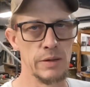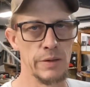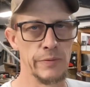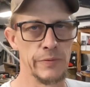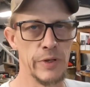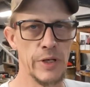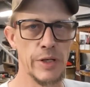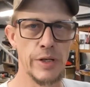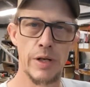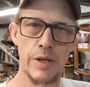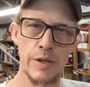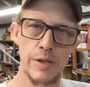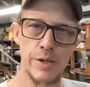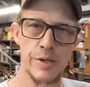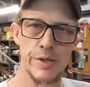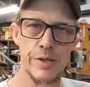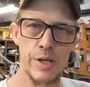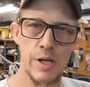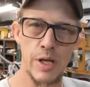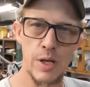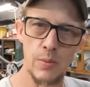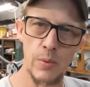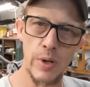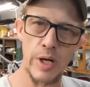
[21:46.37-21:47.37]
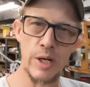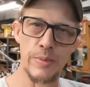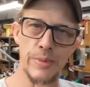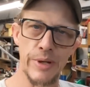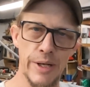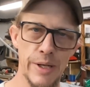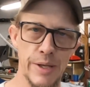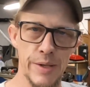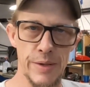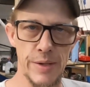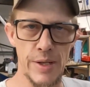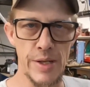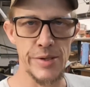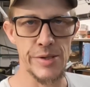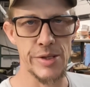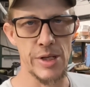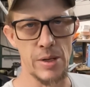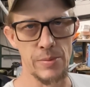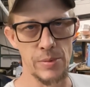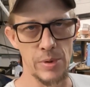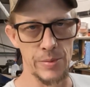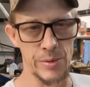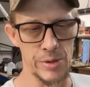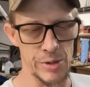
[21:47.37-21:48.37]
if right now you're saying, wait a minute, that's
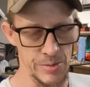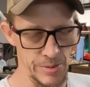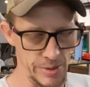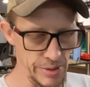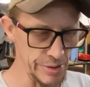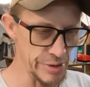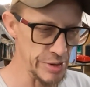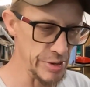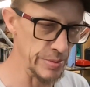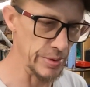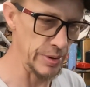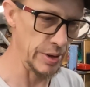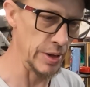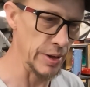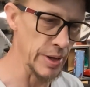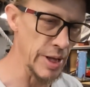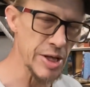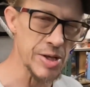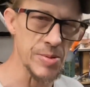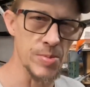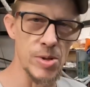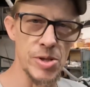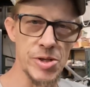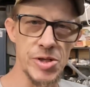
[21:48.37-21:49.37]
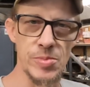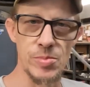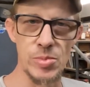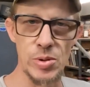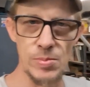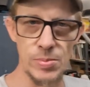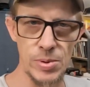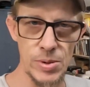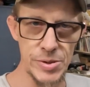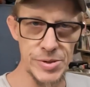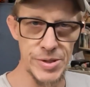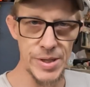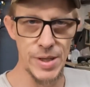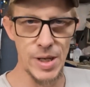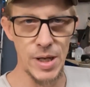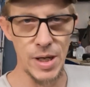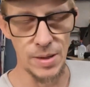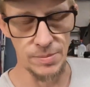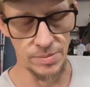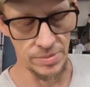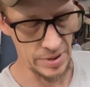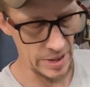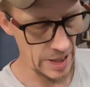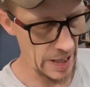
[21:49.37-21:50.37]
not where we're supposed to be, that's supposed to be bolted
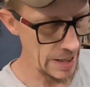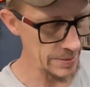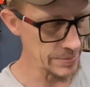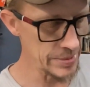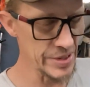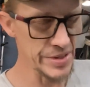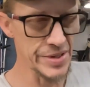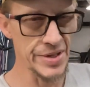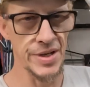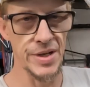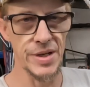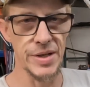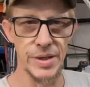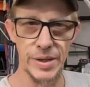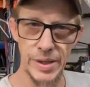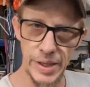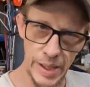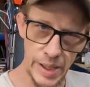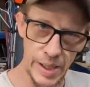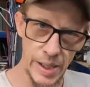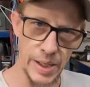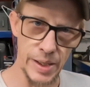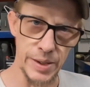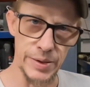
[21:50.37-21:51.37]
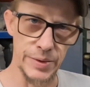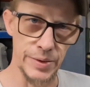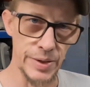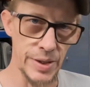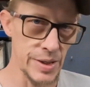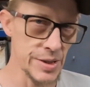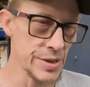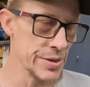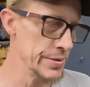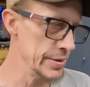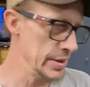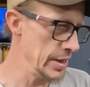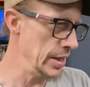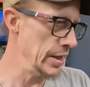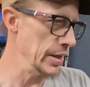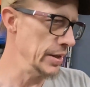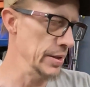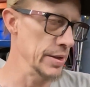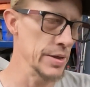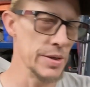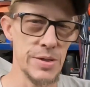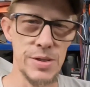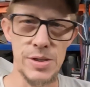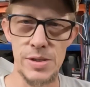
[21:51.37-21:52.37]
up, I'd be saying, yeah, that's right,
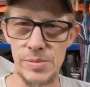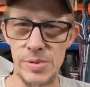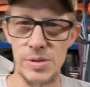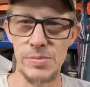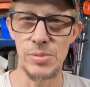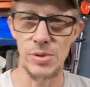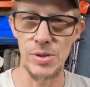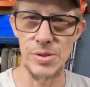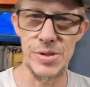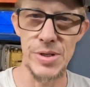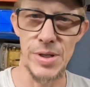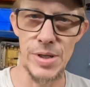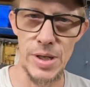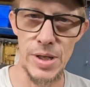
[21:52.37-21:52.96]
it should be bolted